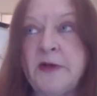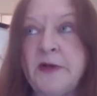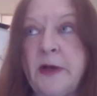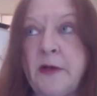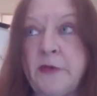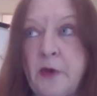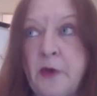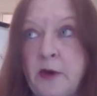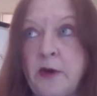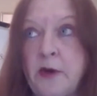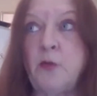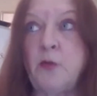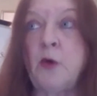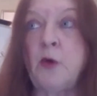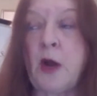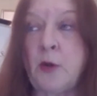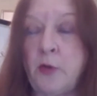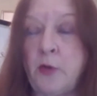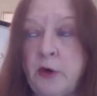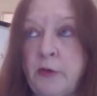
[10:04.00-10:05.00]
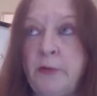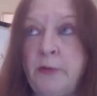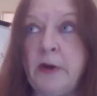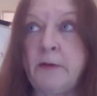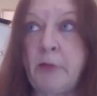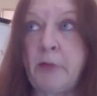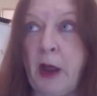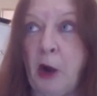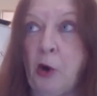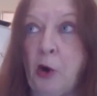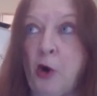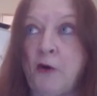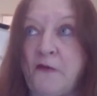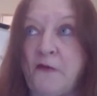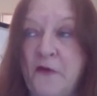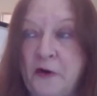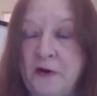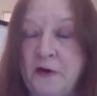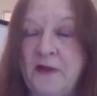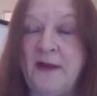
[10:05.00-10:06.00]
Sometimes I thought it, I would have been
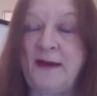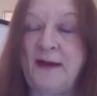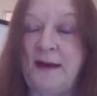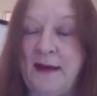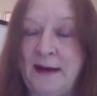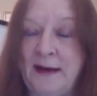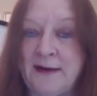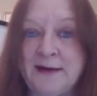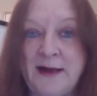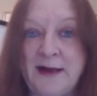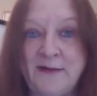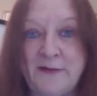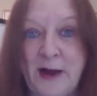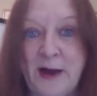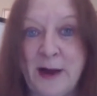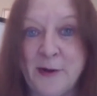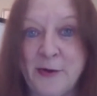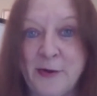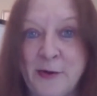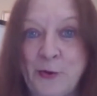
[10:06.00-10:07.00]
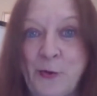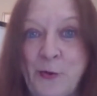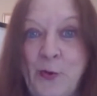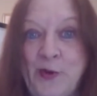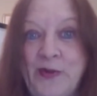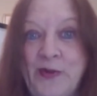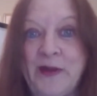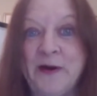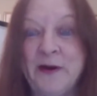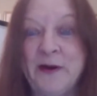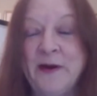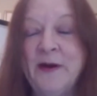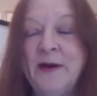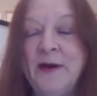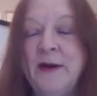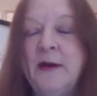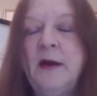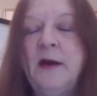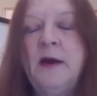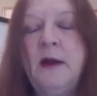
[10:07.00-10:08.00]
better for the hell I've gone through with
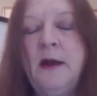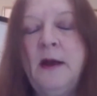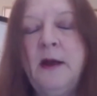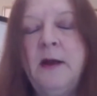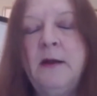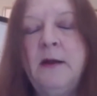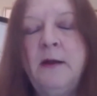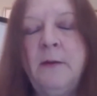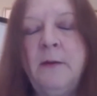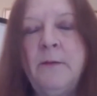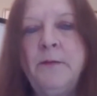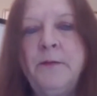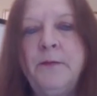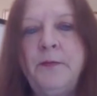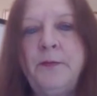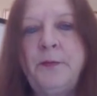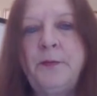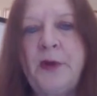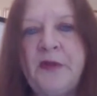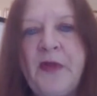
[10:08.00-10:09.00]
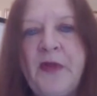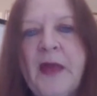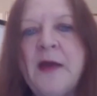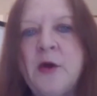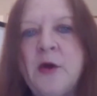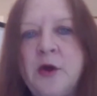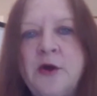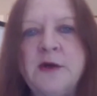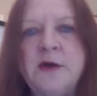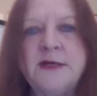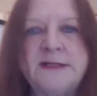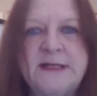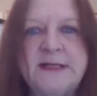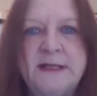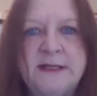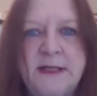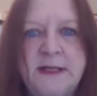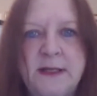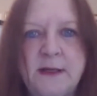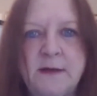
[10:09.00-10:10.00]
it. But thank
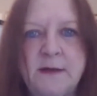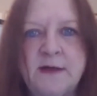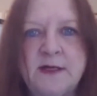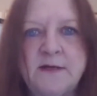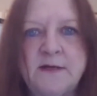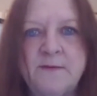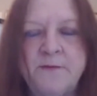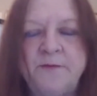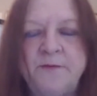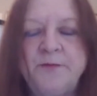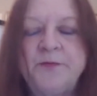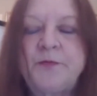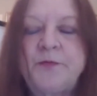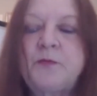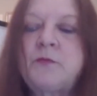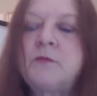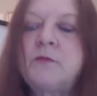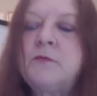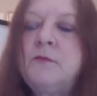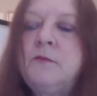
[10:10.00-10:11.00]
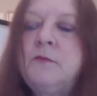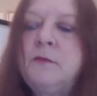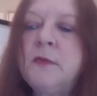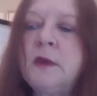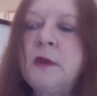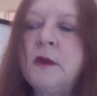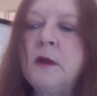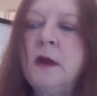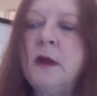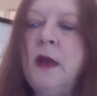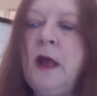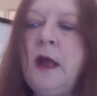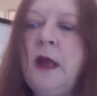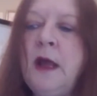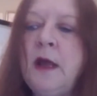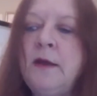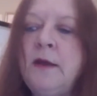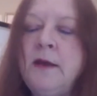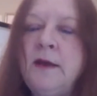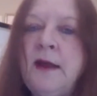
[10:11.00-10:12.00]
goodness he didn't.
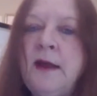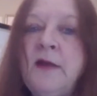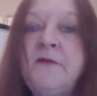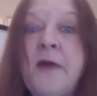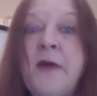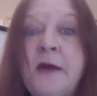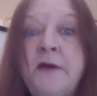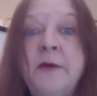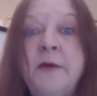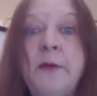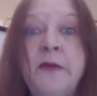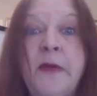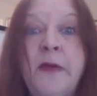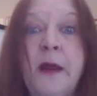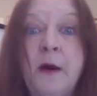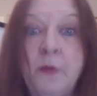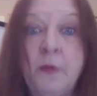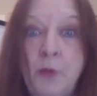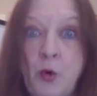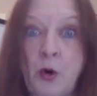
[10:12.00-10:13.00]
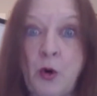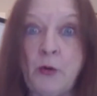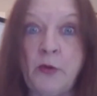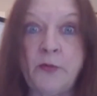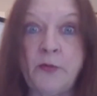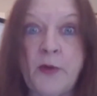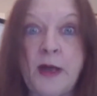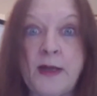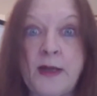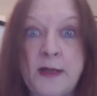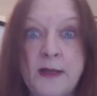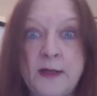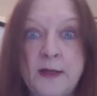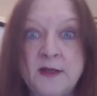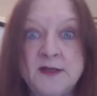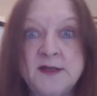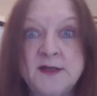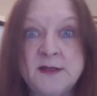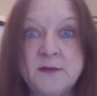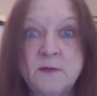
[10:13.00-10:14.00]
And they found him at the airport with
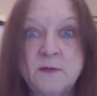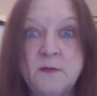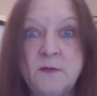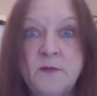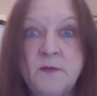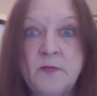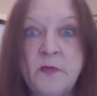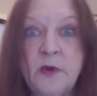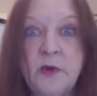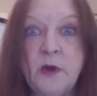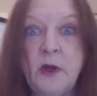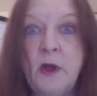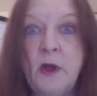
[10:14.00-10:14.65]
my kids.